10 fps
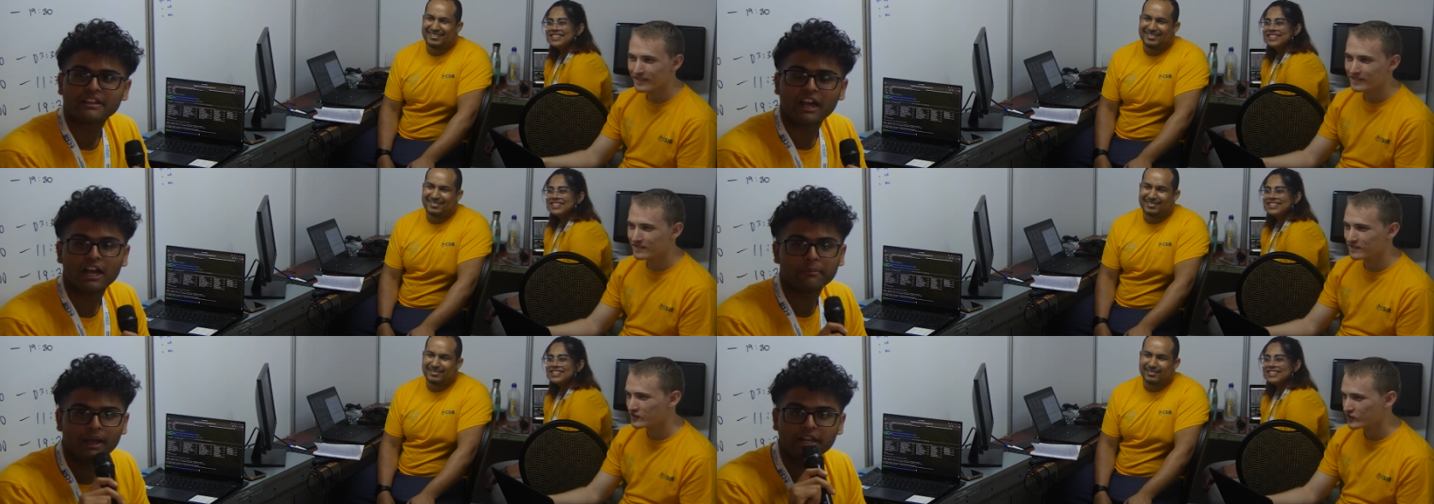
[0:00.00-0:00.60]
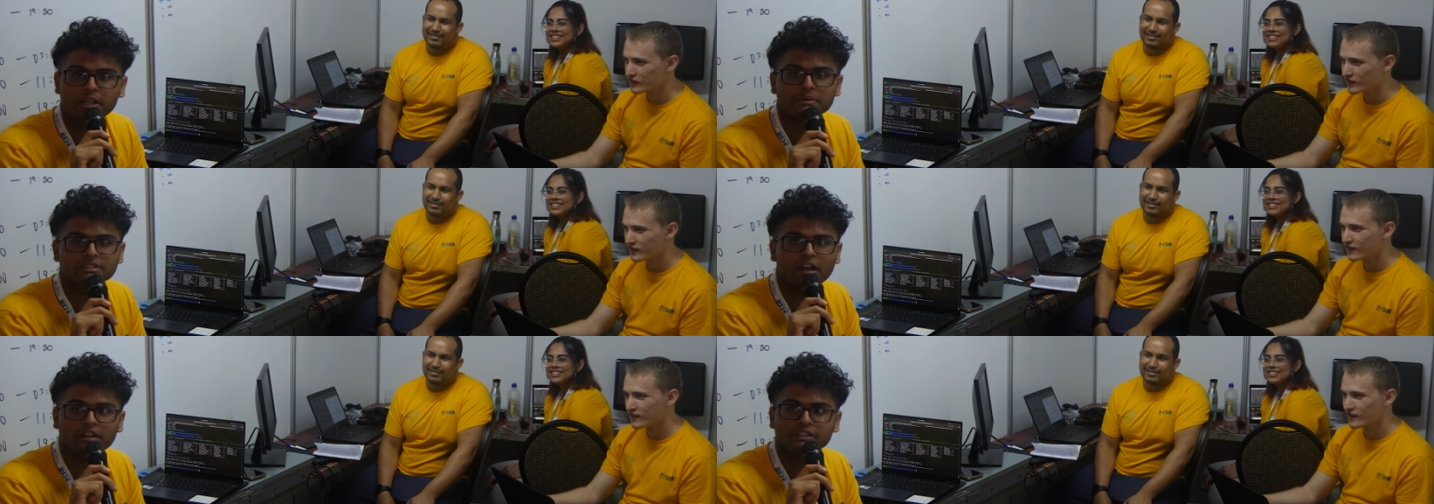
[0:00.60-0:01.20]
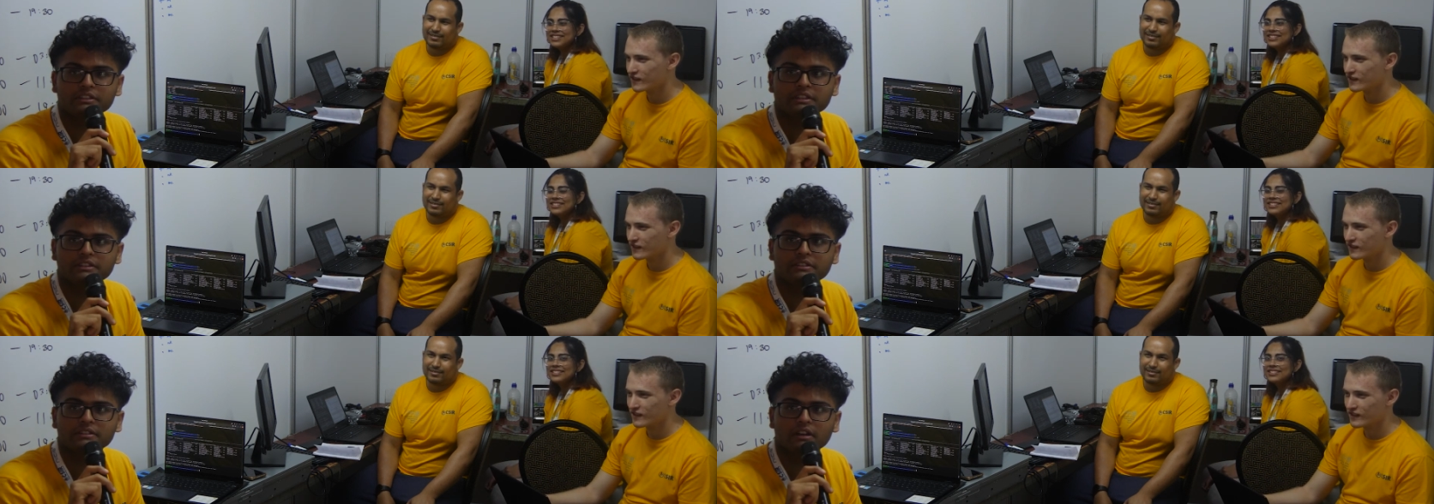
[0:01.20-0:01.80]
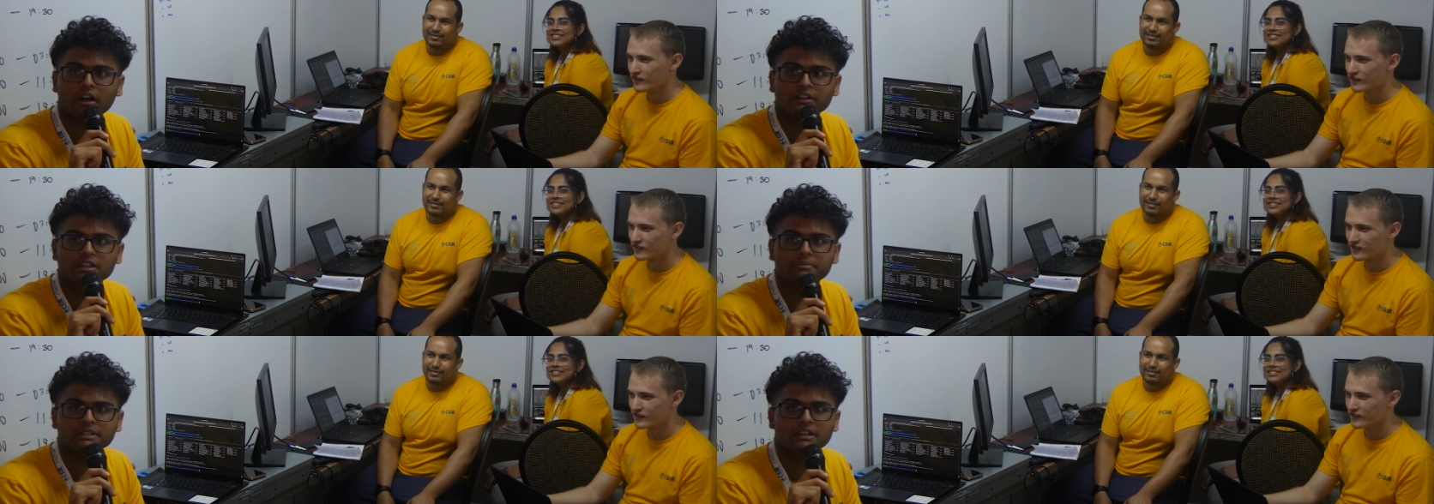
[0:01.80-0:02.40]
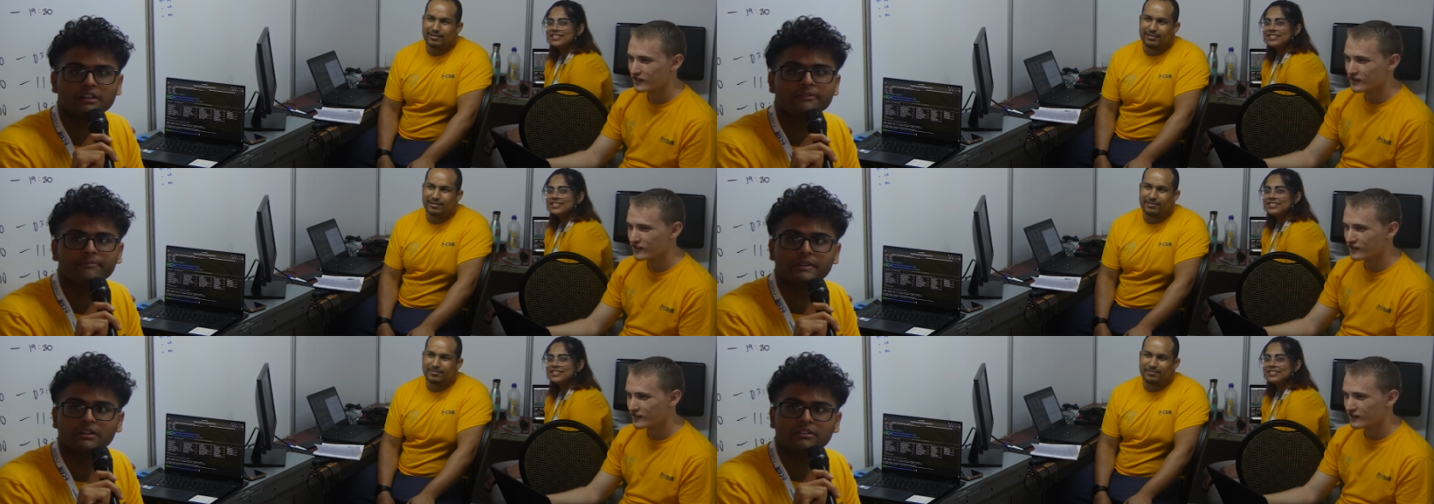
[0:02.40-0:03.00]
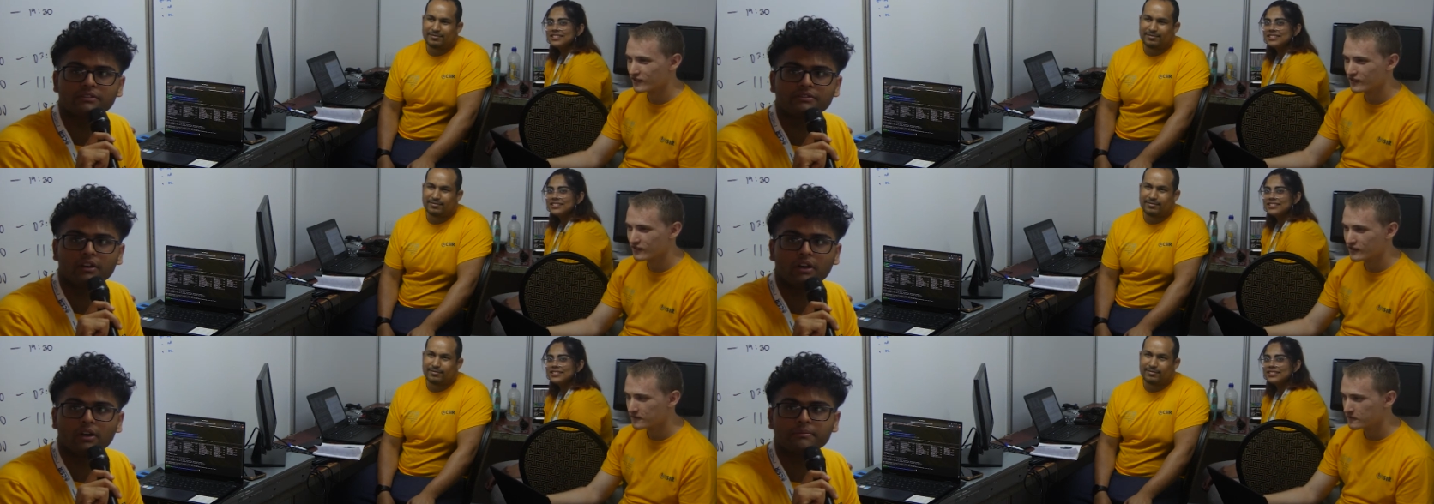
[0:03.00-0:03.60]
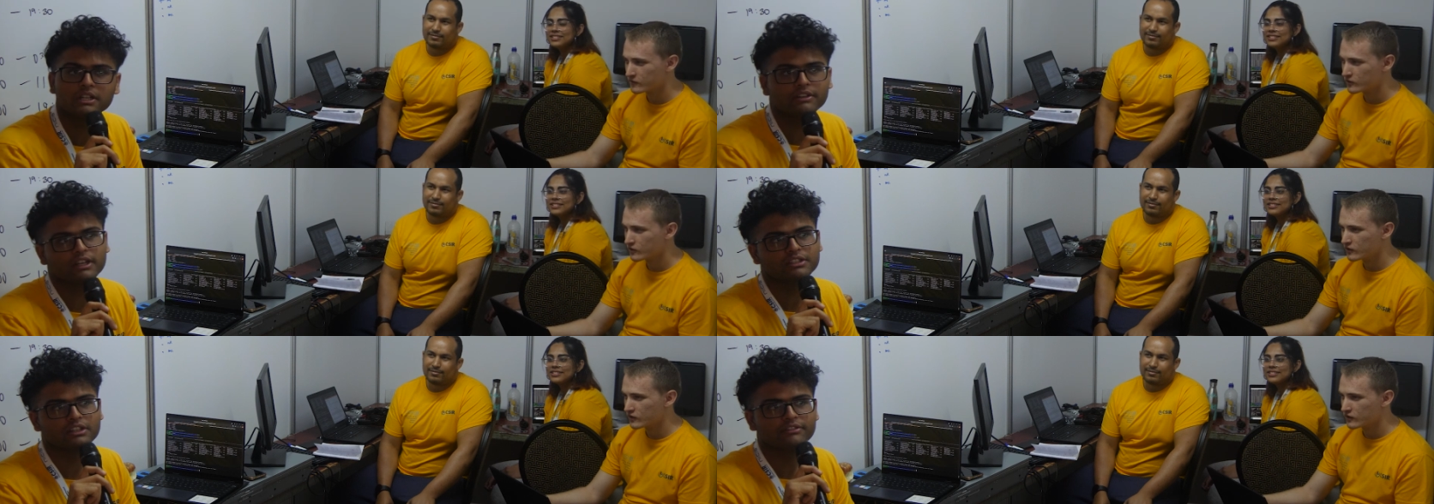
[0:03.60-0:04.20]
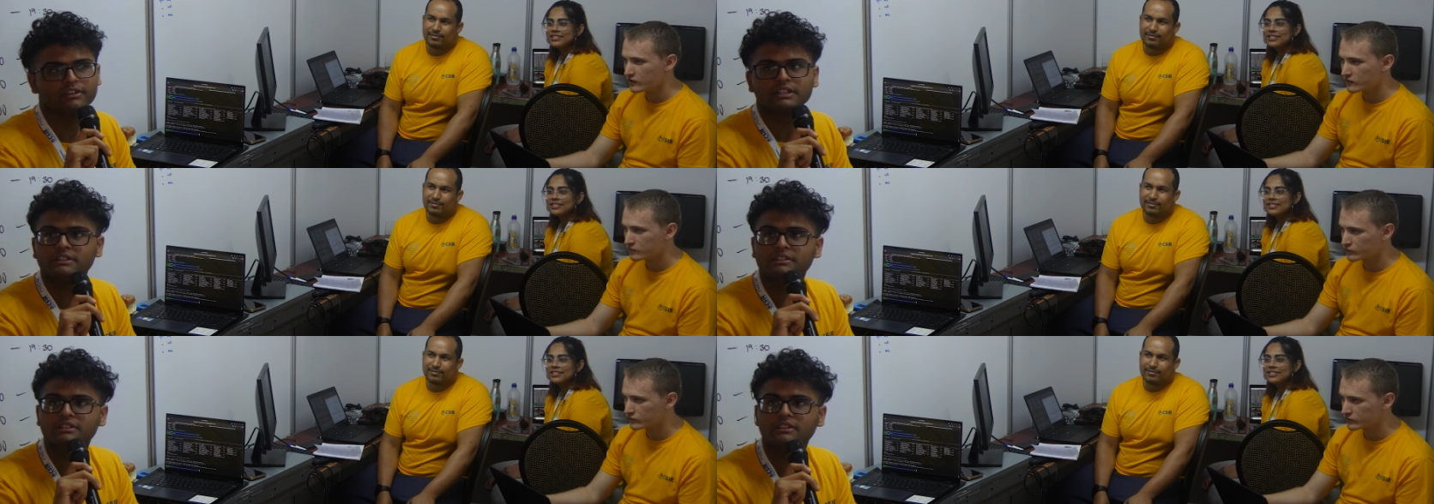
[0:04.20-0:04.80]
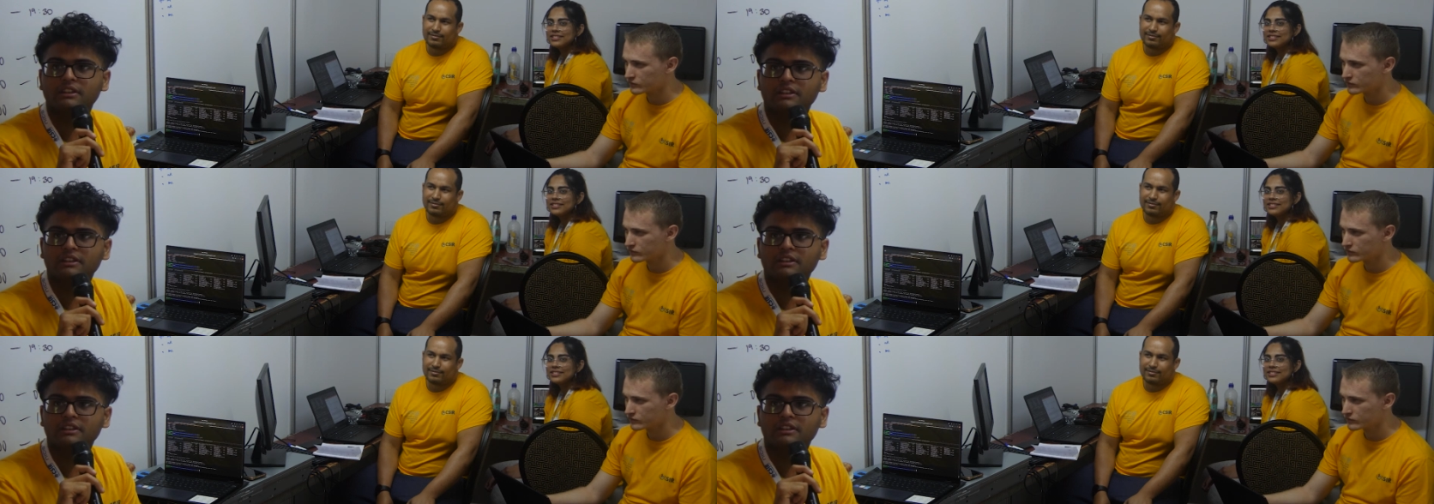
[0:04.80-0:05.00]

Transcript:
Speaker 1: Uh, my name is Anand. Anand Patel. Okay. From the University of Wits,